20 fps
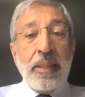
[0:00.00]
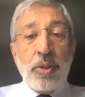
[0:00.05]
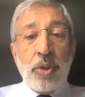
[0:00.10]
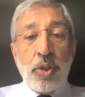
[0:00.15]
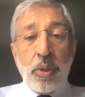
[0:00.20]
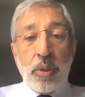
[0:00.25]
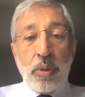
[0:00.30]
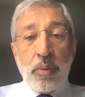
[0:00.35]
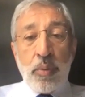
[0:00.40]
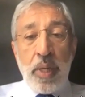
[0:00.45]

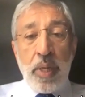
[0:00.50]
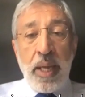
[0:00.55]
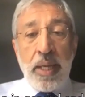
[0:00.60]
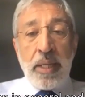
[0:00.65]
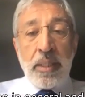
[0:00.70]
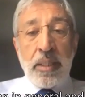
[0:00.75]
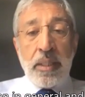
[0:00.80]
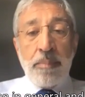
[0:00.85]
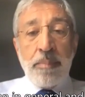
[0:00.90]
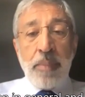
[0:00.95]
to
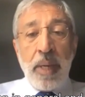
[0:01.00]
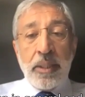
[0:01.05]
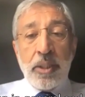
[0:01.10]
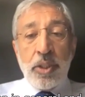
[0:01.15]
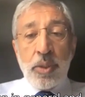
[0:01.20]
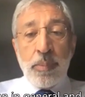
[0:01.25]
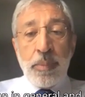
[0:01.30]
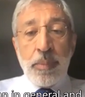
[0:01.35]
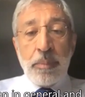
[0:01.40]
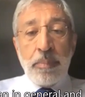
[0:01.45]
create a
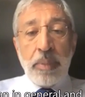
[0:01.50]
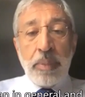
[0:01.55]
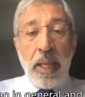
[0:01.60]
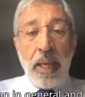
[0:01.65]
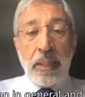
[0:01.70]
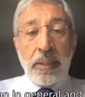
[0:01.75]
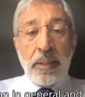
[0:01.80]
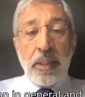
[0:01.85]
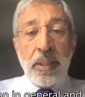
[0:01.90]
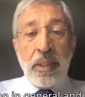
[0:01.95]
management
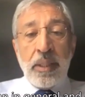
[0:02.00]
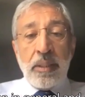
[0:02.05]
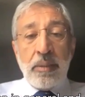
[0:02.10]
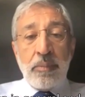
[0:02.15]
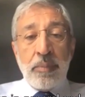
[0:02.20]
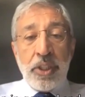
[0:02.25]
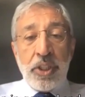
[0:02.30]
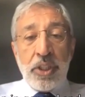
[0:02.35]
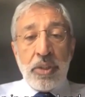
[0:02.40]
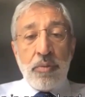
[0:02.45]
plan
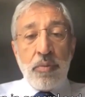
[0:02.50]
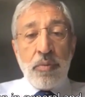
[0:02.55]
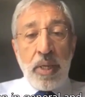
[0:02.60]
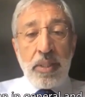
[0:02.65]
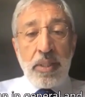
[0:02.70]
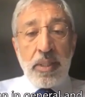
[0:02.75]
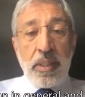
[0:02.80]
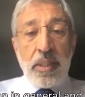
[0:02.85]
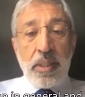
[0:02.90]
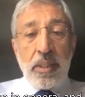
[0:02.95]
which
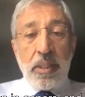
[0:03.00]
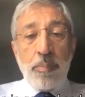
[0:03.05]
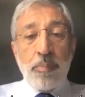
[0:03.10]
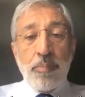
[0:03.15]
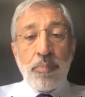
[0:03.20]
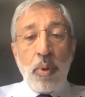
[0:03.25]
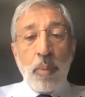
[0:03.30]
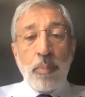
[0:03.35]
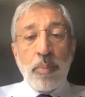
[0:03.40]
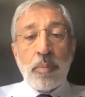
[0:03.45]
addresses the
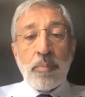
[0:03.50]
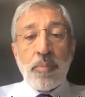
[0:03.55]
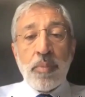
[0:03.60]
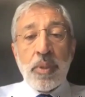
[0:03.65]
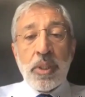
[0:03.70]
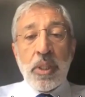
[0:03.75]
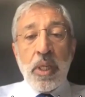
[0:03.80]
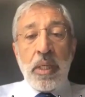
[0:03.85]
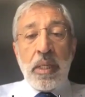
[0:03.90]
problem